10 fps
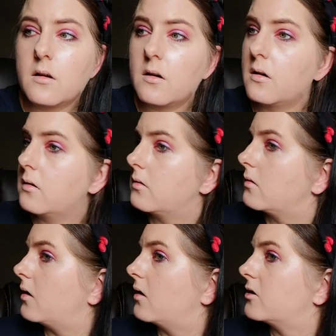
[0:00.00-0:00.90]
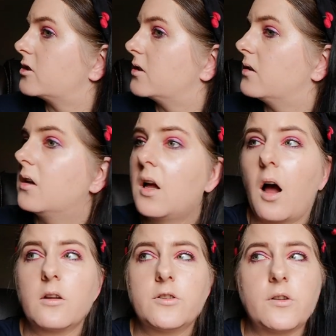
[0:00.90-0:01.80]
Oh, gosh.
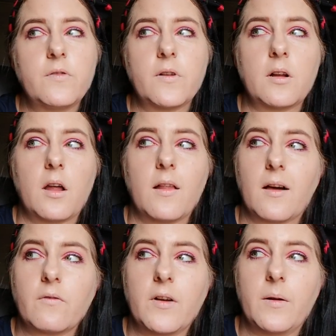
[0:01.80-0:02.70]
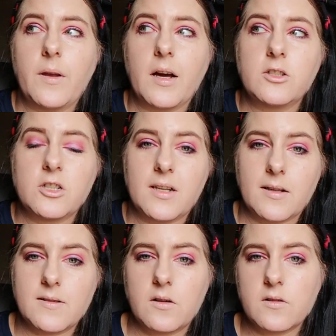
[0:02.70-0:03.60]
I do feel like that foundation
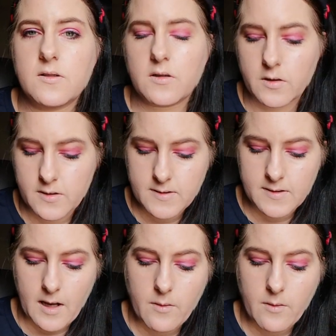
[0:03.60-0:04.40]
has oxidised now.